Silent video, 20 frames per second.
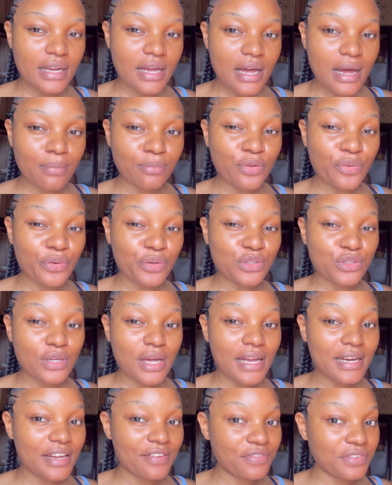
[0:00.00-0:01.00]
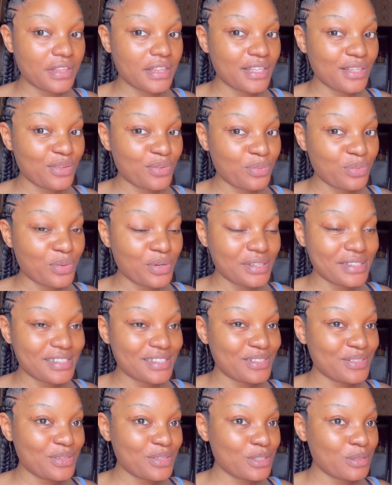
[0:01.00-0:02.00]
I'm not going to add everything because
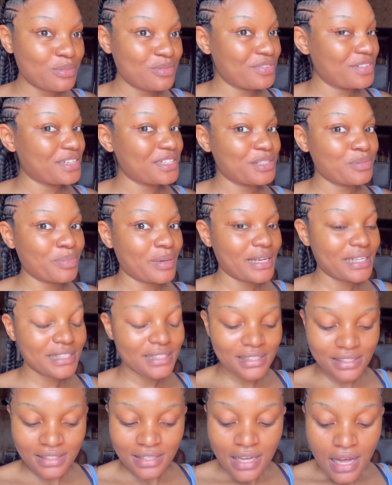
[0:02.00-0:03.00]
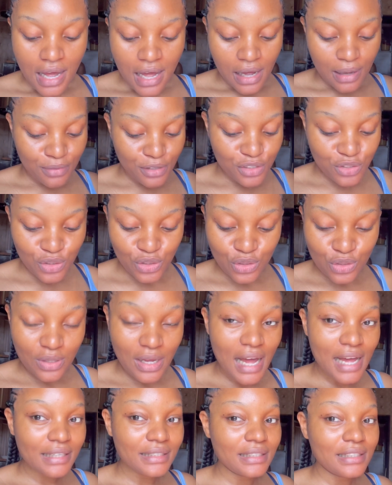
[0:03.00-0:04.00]
it's going to be very spicy. I'm just going to
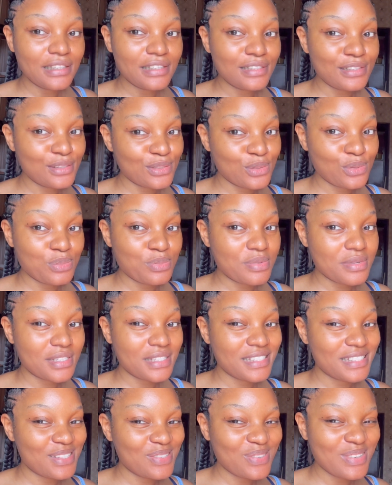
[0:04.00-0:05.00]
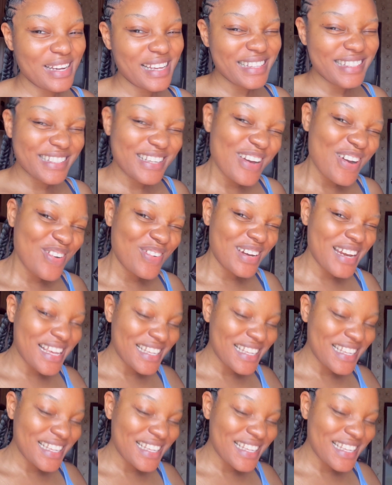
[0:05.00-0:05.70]
add a little bit. So let's go.